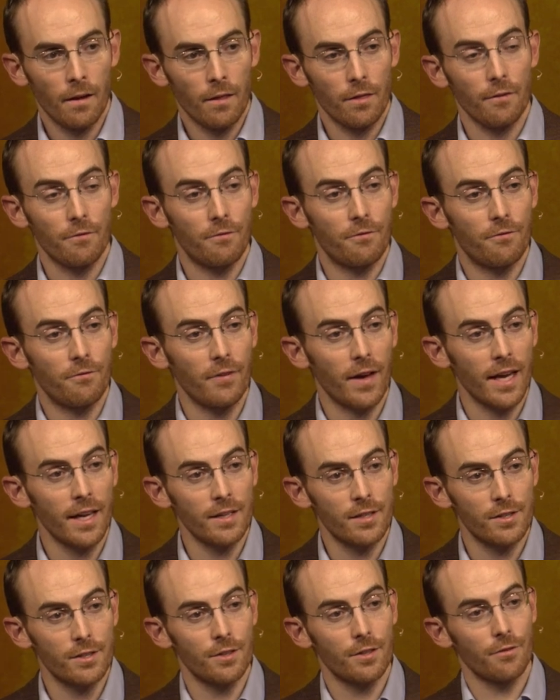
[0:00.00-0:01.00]
the
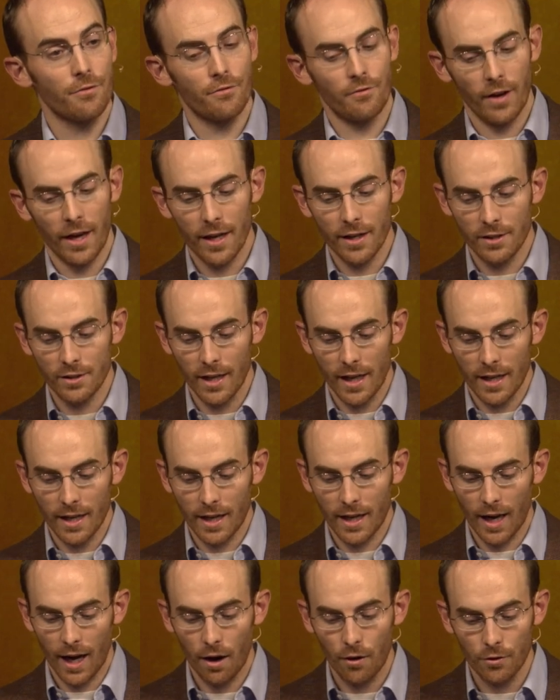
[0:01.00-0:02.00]
face to face
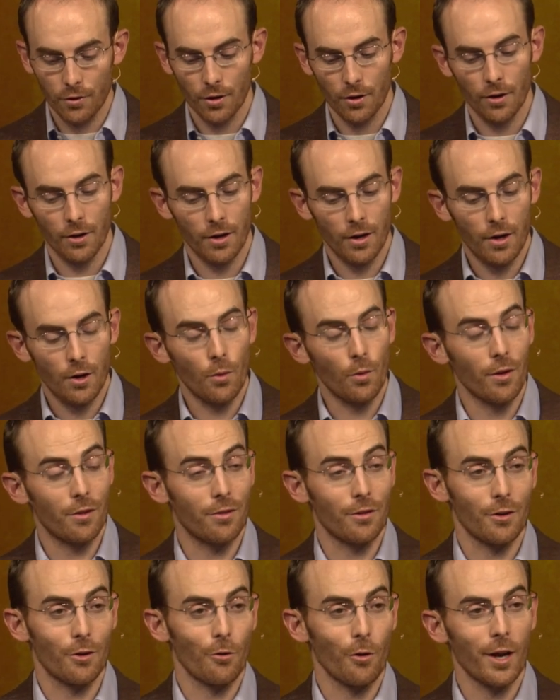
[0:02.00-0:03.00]
encounter with
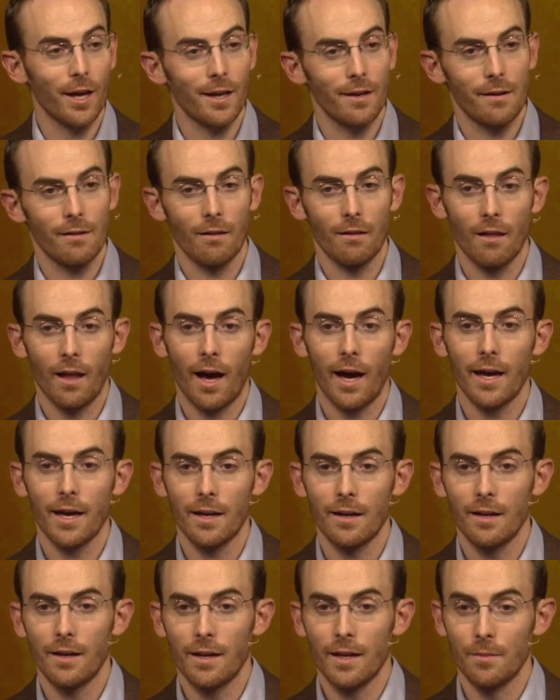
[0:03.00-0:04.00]
the great
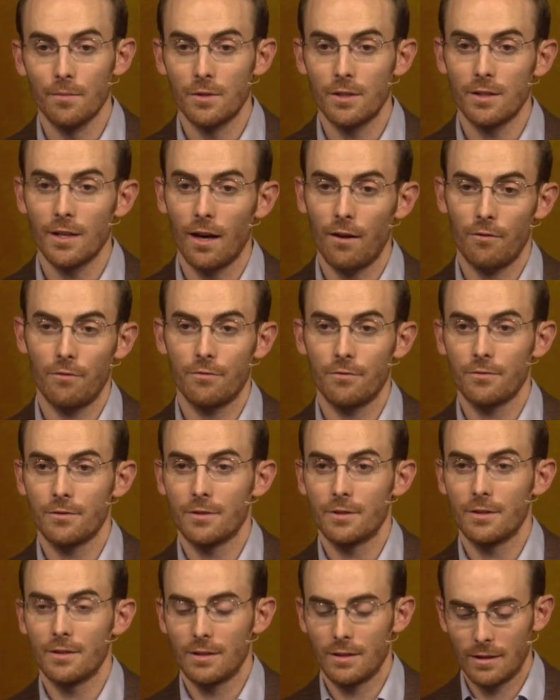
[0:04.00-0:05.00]
lion himself.
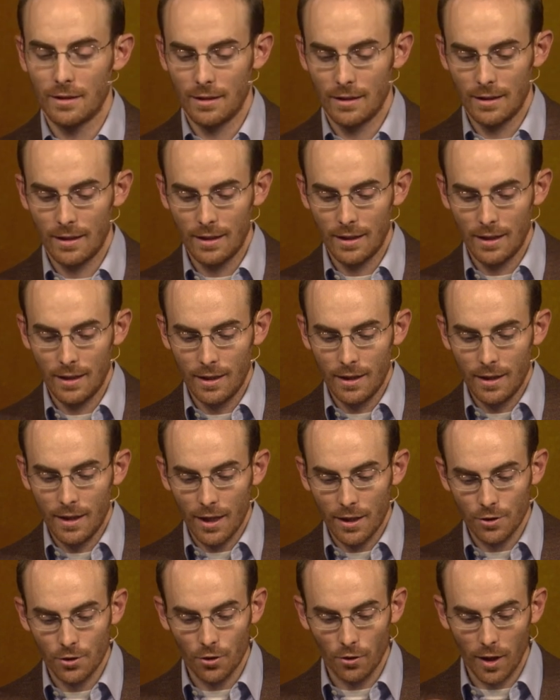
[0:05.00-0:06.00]

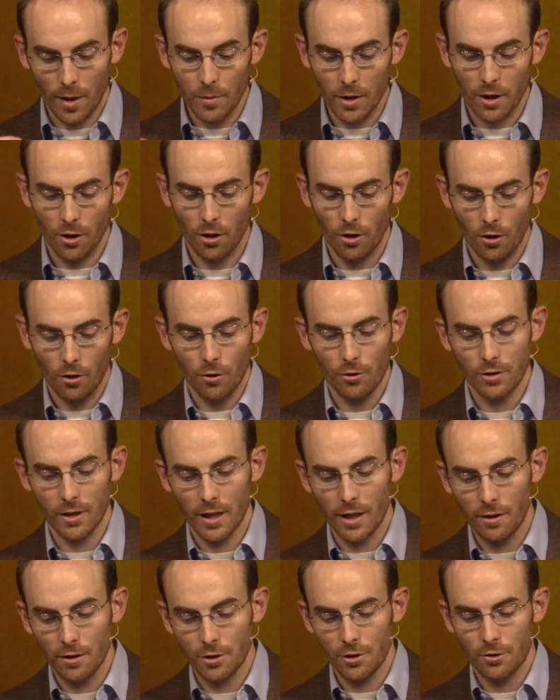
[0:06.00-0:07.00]
And so let me close
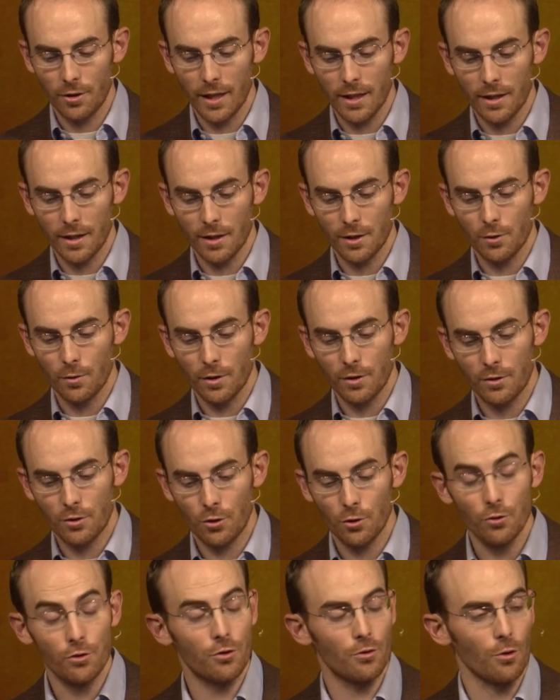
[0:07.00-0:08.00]
and illustrate this with
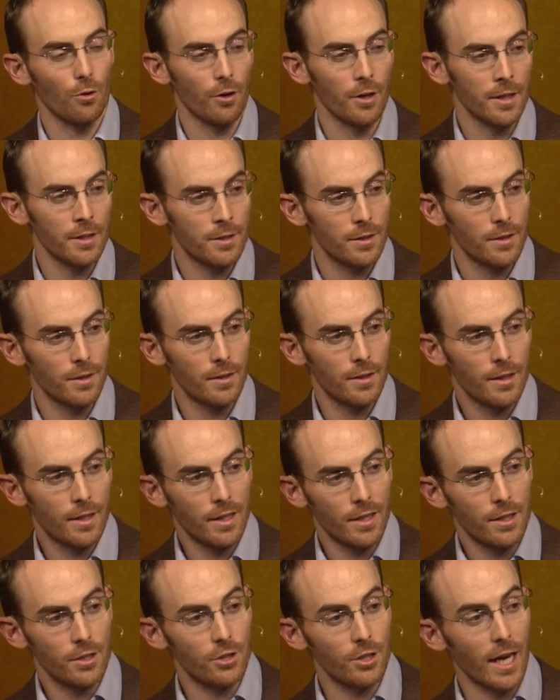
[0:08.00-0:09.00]
two stories
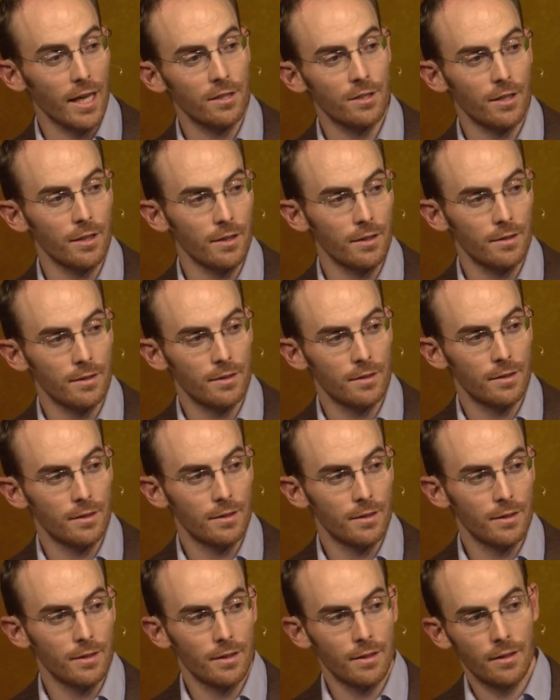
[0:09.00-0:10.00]
Shasta
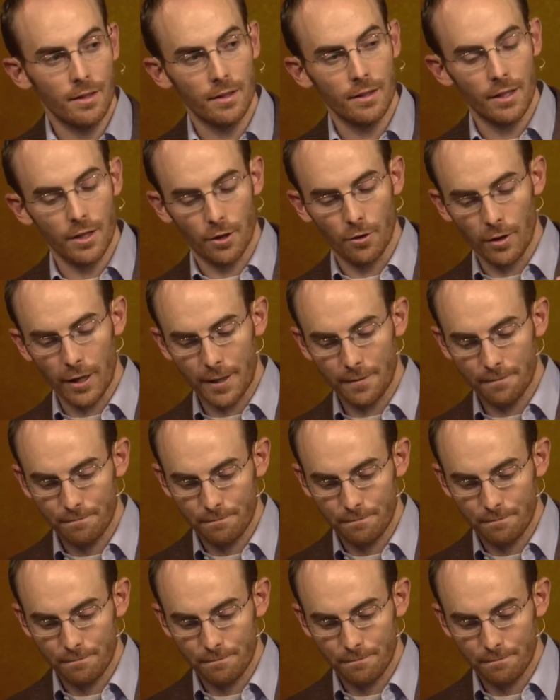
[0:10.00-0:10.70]
and Diggory.